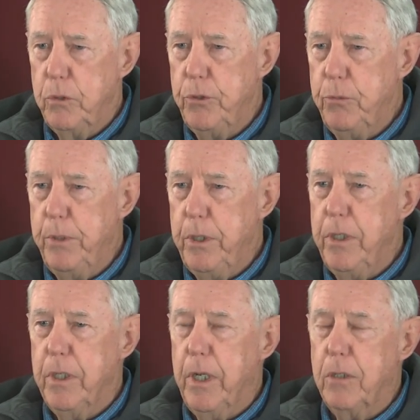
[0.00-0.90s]
you be
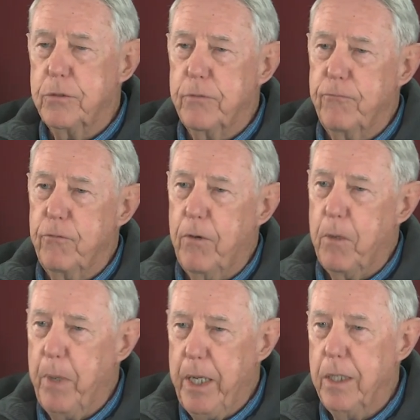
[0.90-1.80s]
the announcer for
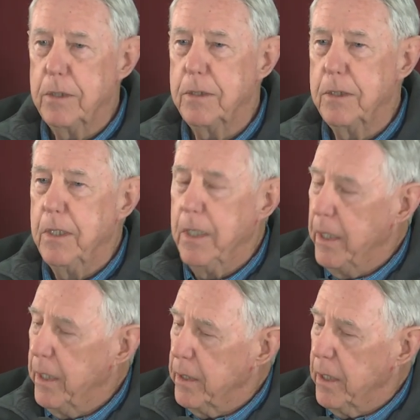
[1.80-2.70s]
our band?"
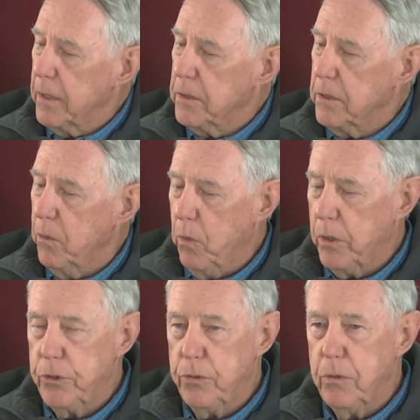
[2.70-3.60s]
And I said, "Well,
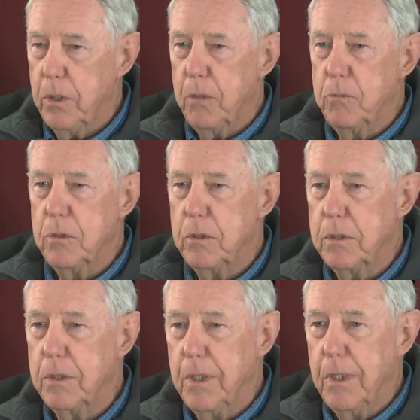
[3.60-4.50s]
sure I
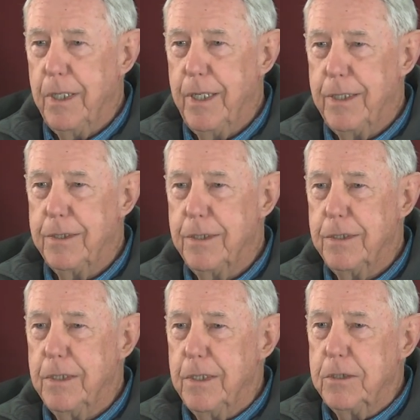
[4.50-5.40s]
would."
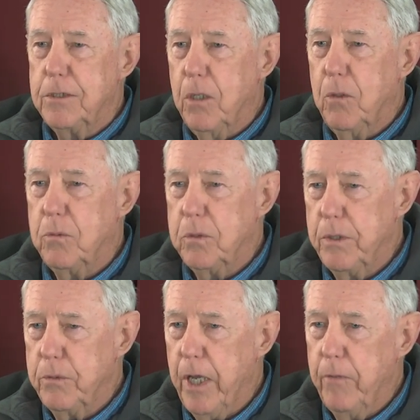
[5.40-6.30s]
And so
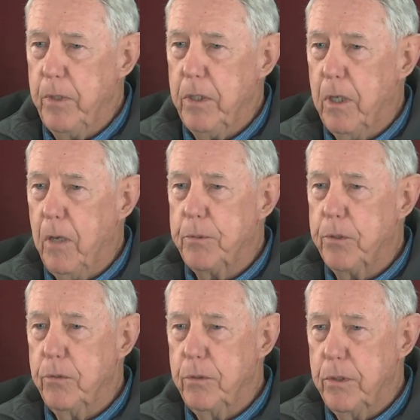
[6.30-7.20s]
it gave me an
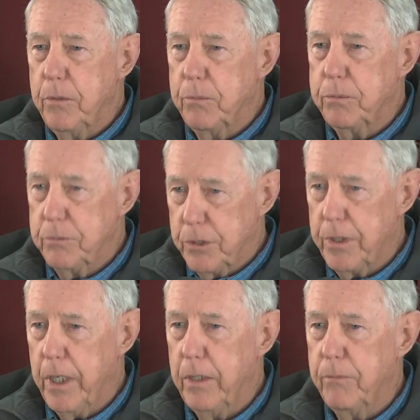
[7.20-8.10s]
opportunity to
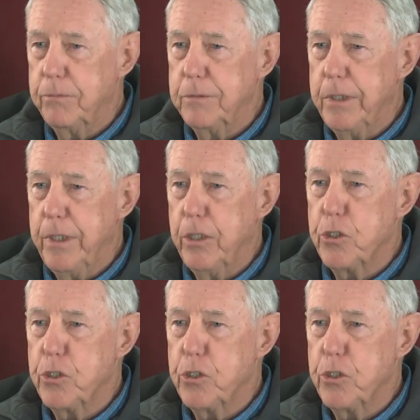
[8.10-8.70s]
stay in